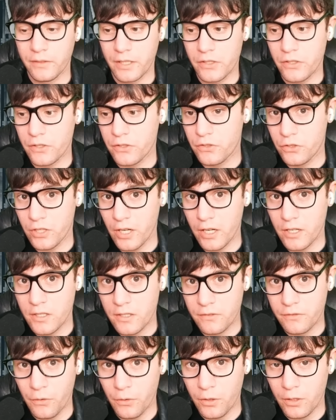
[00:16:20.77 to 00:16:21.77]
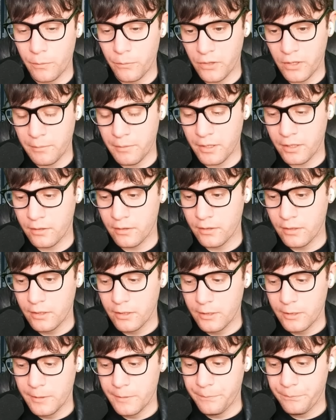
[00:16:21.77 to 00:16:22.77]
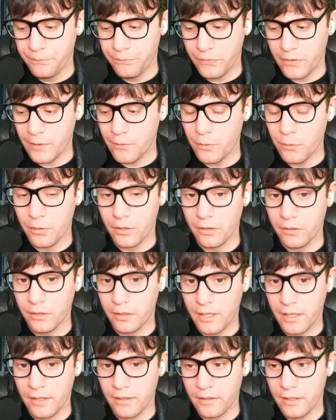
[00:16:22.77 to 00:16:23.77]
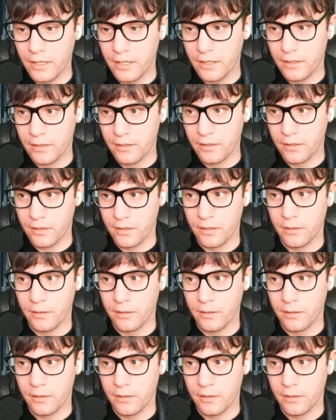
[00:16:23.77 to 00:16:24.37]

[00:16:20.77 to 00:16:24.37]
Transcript: They just changed forms. I mean, if you want to look at it like